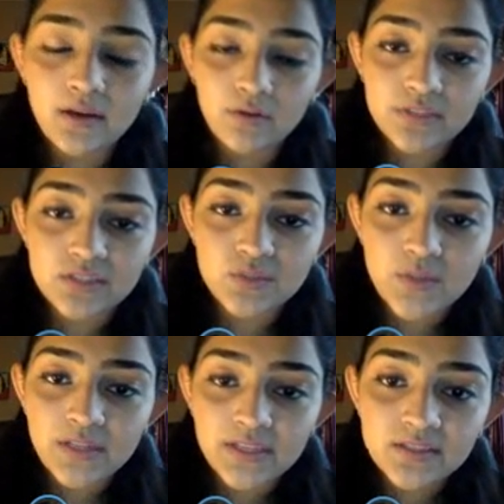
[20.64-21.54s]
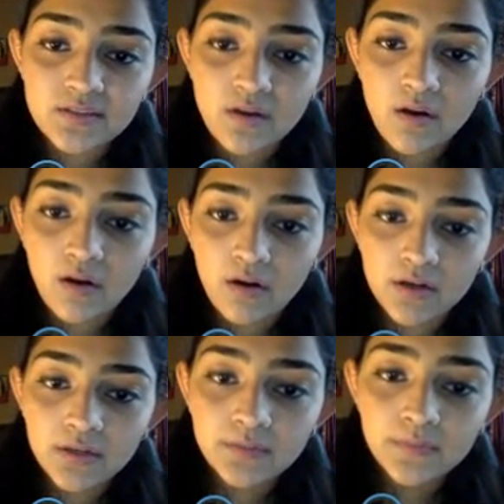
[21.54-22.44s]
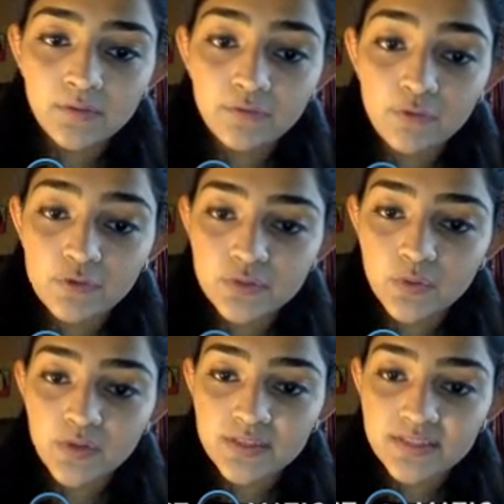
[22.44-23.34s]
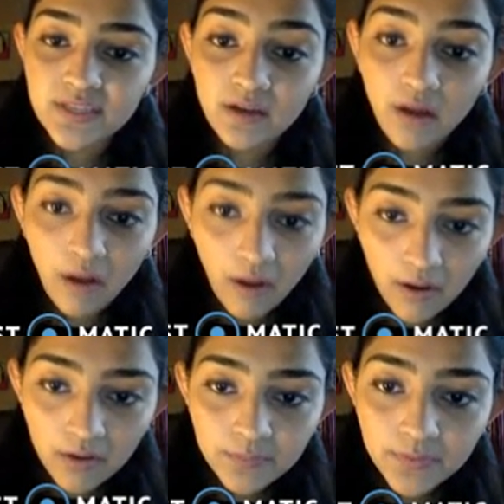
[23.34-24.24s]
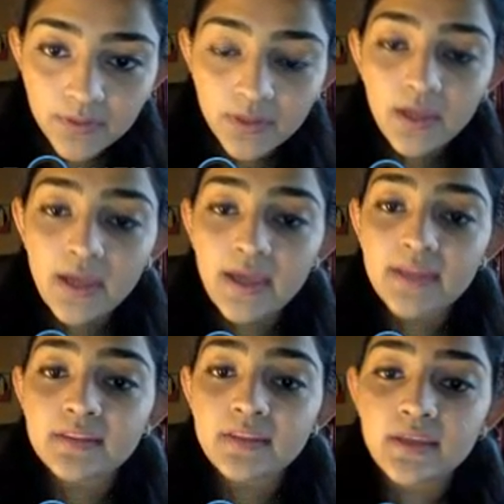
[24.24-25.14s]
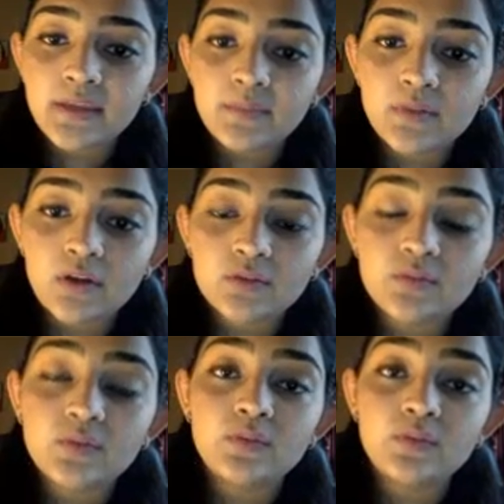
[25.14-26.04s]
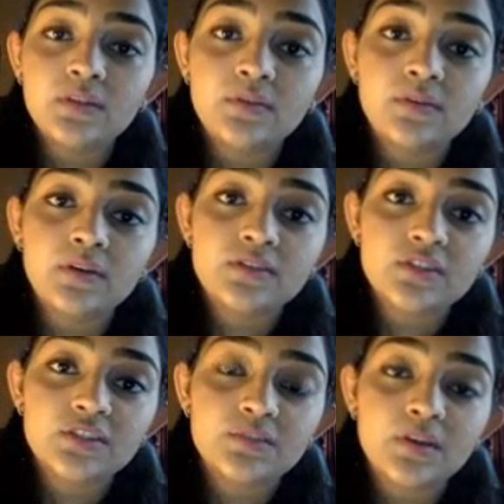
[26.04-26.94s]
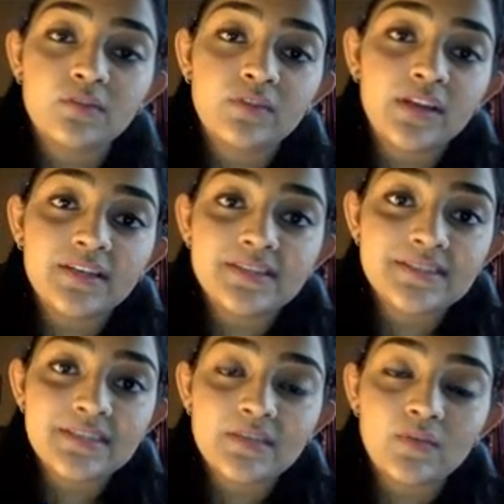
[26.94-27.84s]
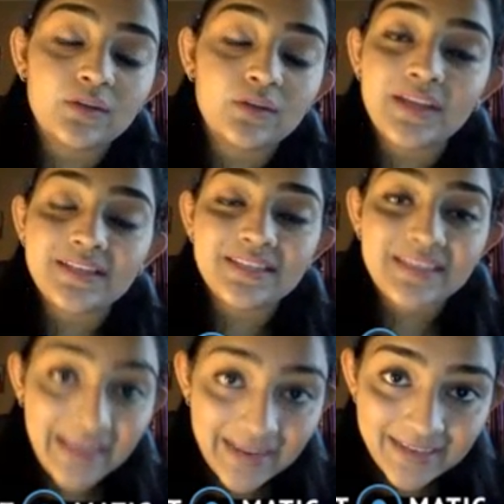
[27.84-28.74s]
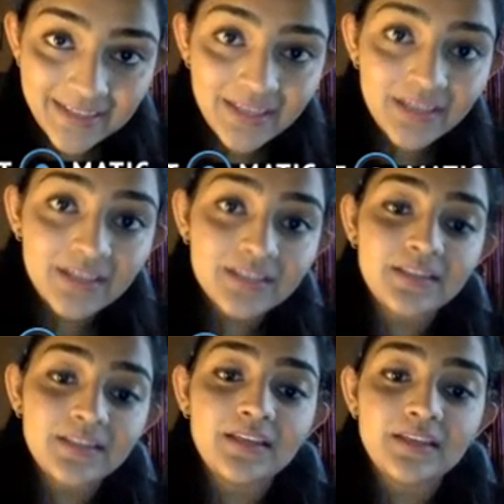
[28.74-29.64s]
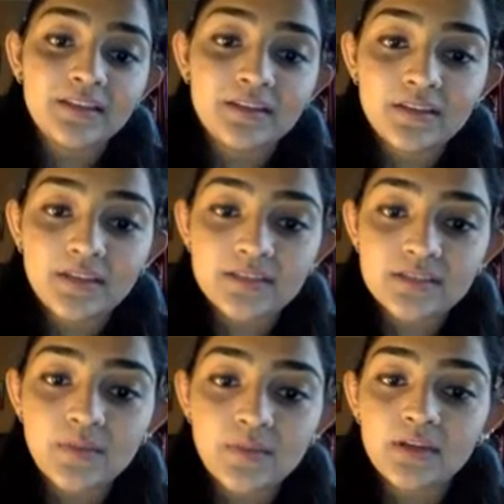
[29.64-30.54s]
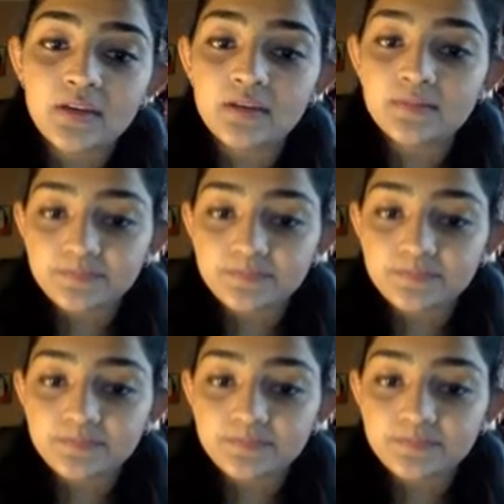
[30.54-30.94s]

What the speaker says: these dwellings are 4 stories and up, and they belong to the construction period of 1961 to 1980. The estimated